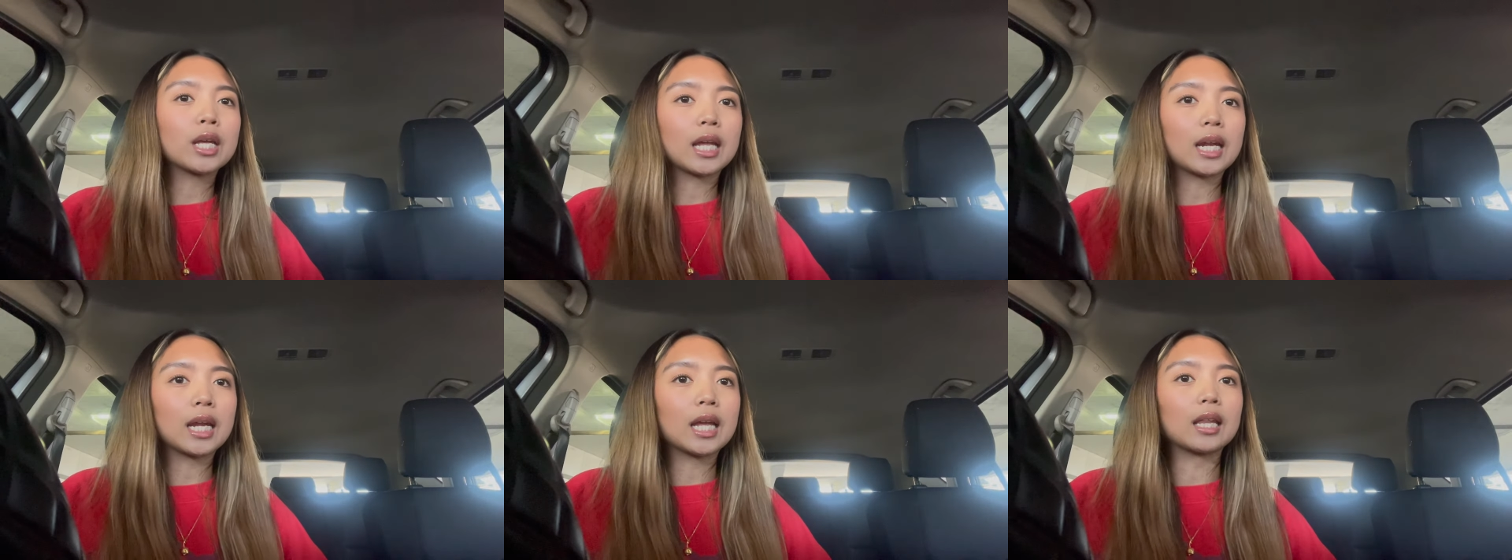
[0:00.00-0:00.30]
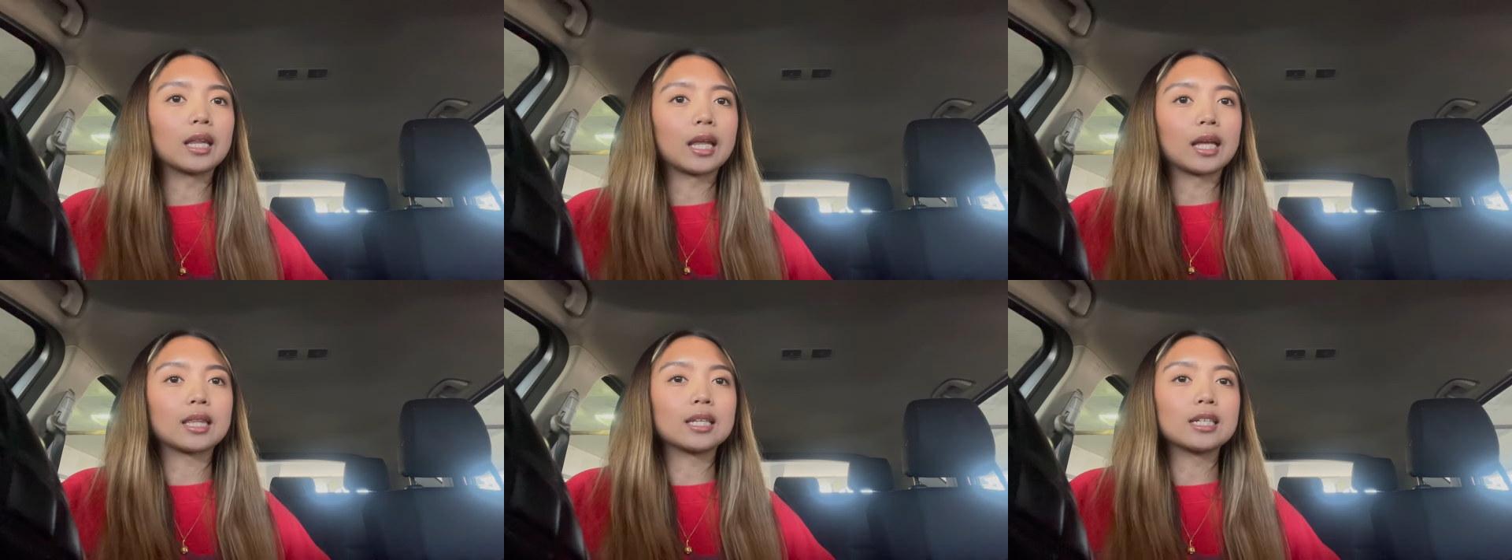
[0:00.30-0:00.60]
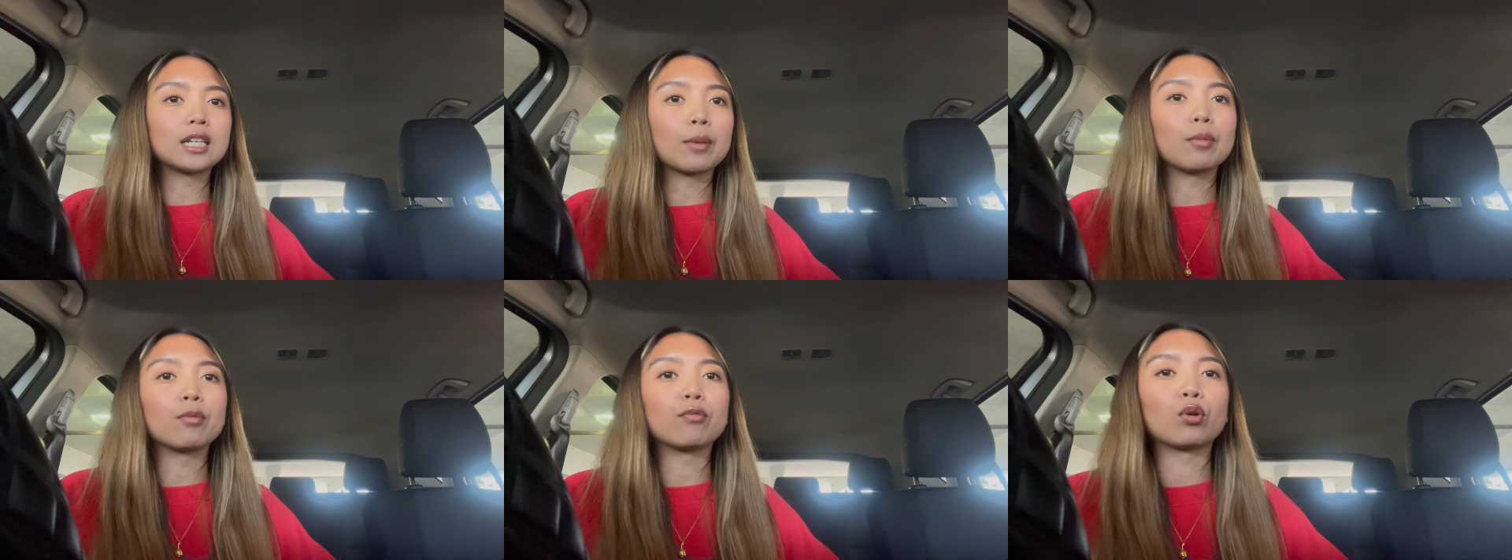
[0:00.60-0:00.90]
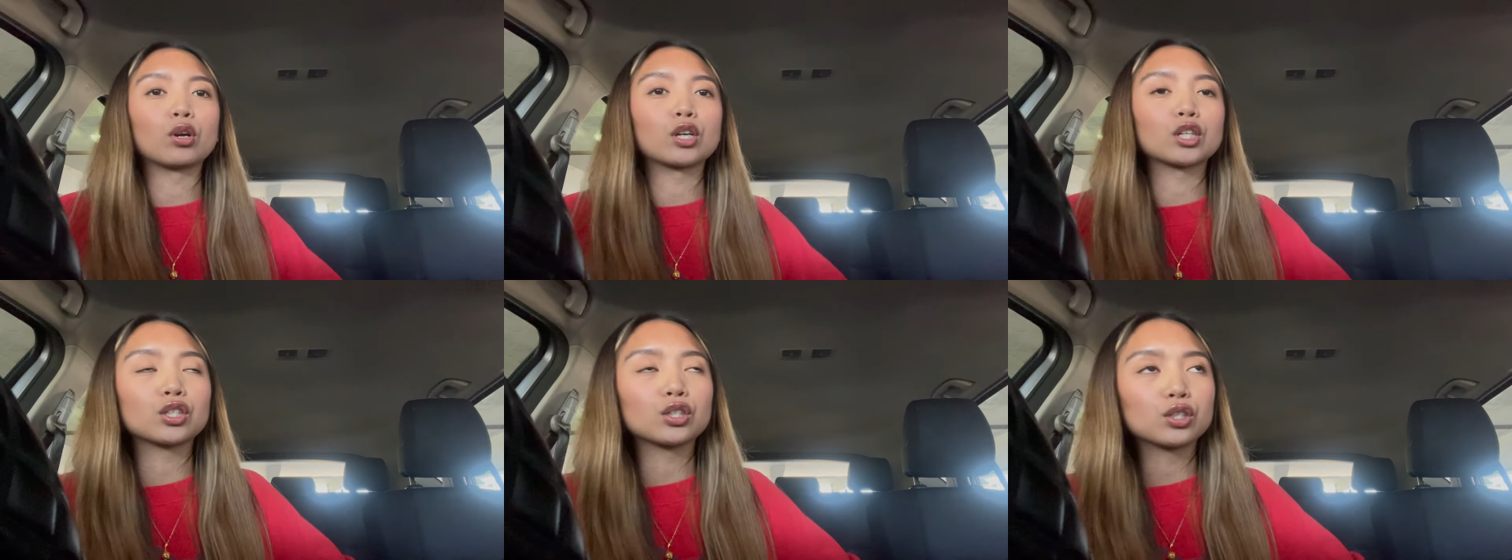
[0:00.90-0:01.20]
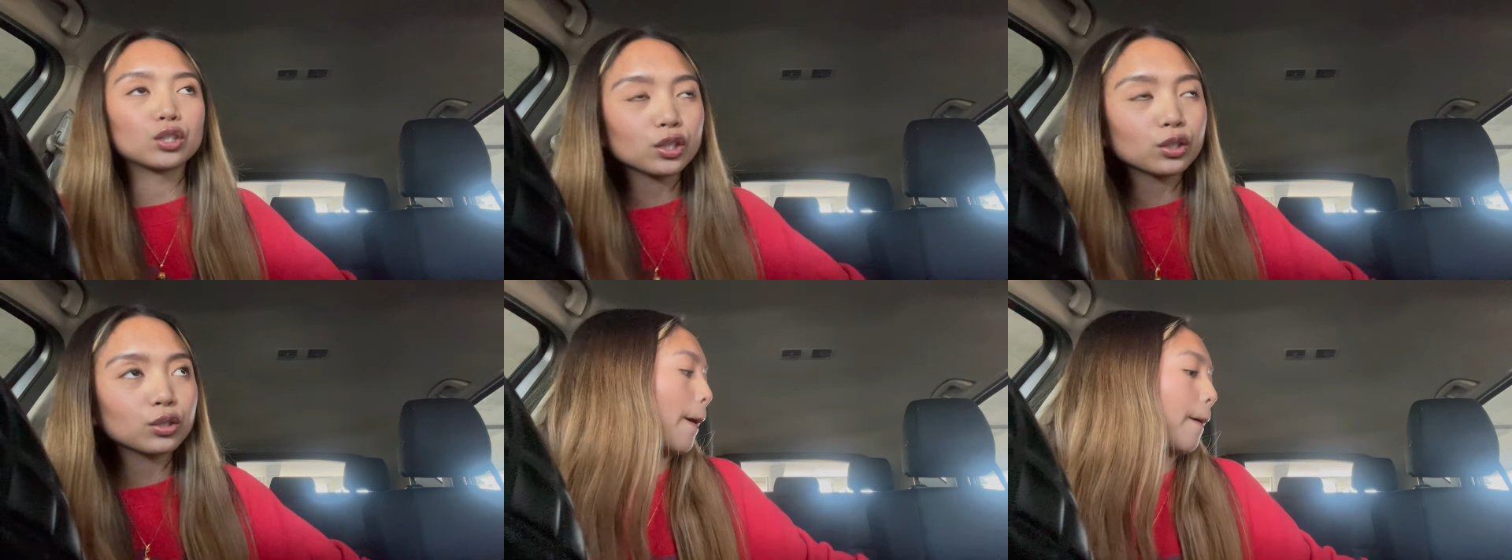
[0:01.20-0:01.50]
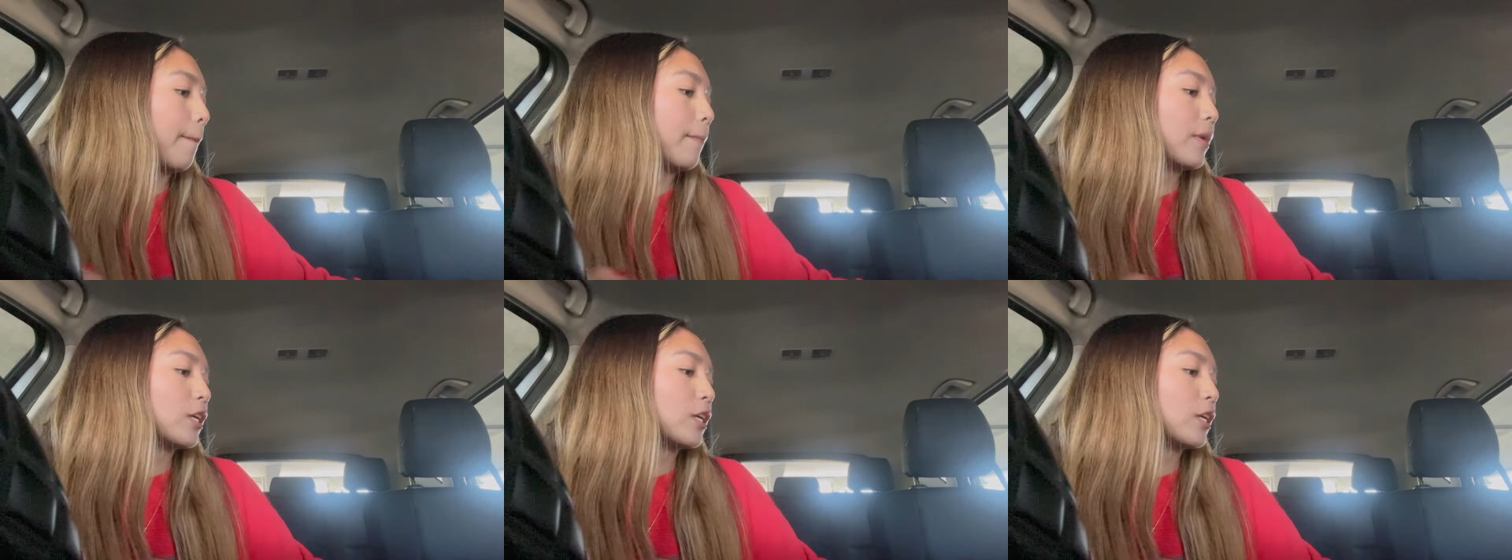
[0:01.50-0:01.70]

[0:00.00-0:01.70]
it in like the day before it's due, um,